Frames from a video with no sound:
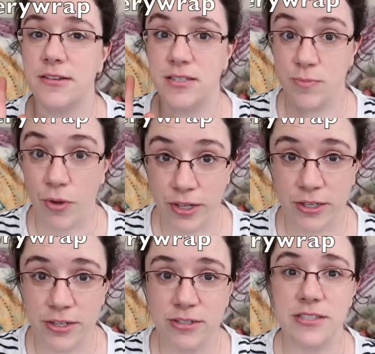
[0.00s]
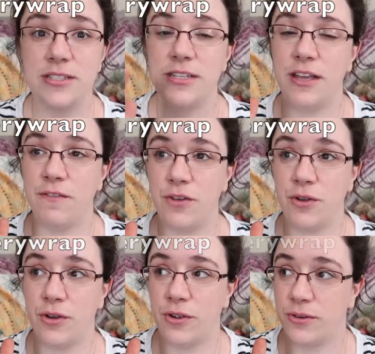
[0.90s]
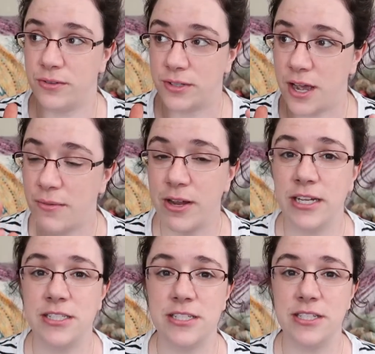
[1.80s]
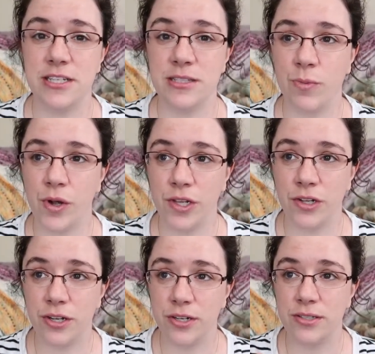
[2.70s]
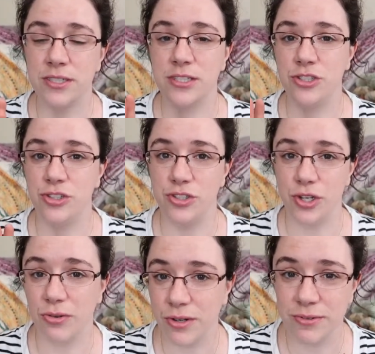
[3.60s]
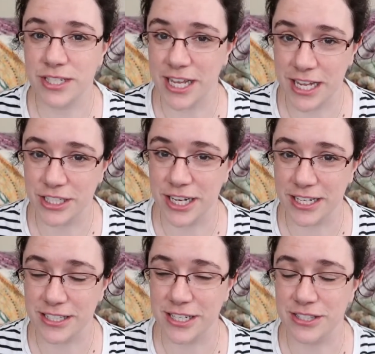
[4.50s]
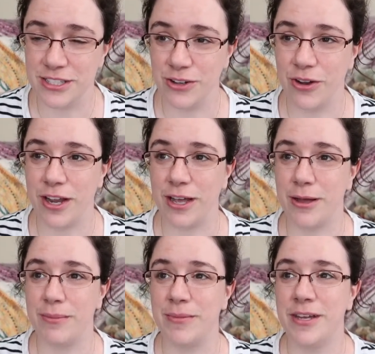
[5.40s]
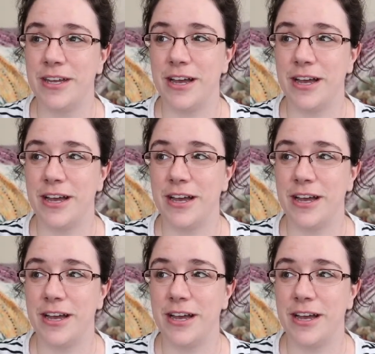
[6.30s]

Spoilers, if you're not wanting to see spoilers, don't go to the hashtags on Instagram.